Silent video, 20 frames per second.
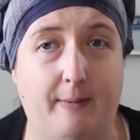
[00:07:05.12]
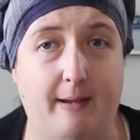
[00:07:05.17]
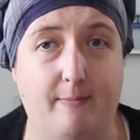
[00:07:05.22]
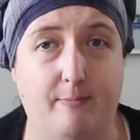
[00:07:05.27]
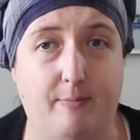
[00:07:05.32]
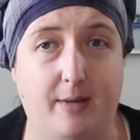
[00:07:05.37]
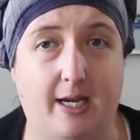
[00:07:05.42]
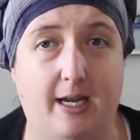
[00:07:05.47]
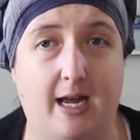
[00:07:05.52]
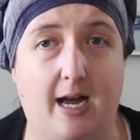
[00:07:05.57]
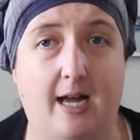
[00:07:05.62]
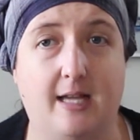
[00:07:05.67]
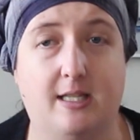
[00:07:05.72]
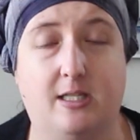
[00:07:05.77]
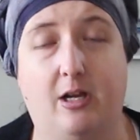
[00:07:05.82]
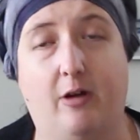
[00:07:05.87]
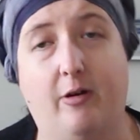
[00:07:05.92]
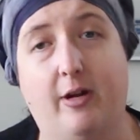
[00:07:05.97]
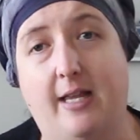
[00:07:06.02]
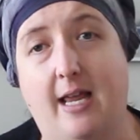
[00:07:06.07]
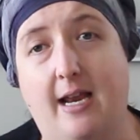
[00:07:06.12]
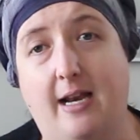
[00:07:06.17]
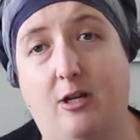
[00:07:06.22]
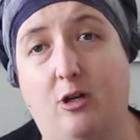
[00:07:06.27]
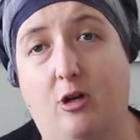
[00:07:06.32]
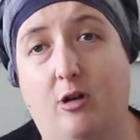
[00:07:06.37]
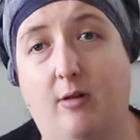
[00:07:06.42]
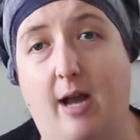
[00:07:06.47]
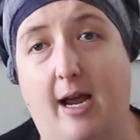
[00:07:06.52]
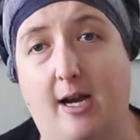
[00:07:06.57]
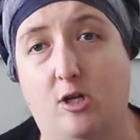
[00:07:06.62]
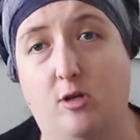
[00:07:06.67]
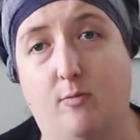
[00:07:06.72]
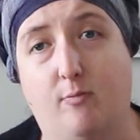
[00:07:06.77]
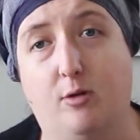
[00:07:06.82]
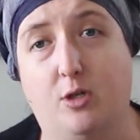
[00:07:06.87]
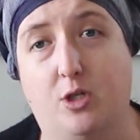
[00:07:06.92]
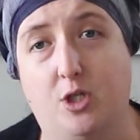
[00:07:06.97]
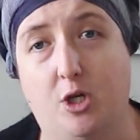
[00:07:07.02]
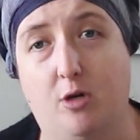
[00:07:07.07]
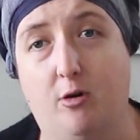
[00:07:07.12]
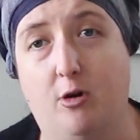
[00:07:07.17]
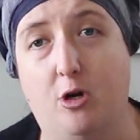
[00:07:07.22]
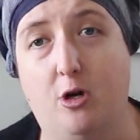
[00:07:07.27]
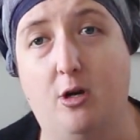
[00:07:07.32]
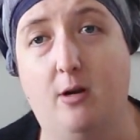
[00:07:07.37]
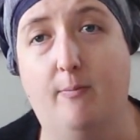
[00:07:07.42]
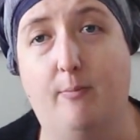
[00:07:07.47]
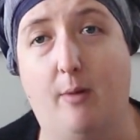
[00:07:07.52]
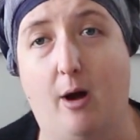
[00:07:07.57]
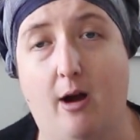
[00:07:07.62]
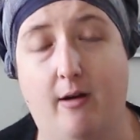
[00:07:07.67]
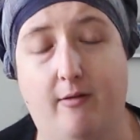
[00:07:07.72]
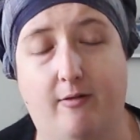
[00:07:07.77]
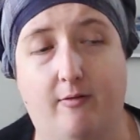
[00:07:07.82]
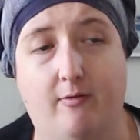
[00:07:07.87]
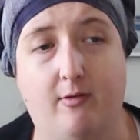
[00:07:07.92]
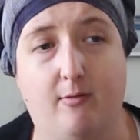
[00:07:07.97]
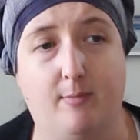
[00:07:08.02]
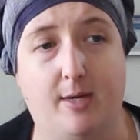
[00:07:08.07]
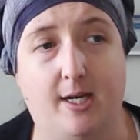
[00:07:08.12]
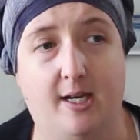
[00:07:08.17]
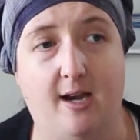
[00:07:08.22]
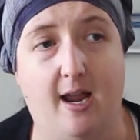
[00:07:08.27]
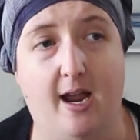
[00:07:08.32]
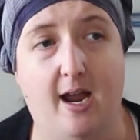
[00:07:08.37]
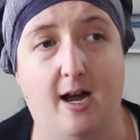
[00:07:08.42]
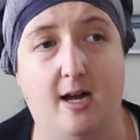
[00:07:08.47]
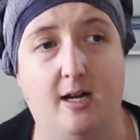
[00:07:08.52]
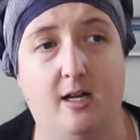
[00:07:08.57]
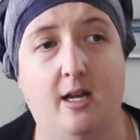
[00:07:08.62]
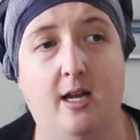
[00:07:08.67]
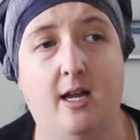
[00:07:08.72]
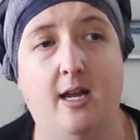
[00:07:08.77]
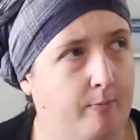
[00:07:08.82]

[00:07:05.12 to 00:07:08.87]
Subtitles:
bit bigger, so that you could actually put both of them in there.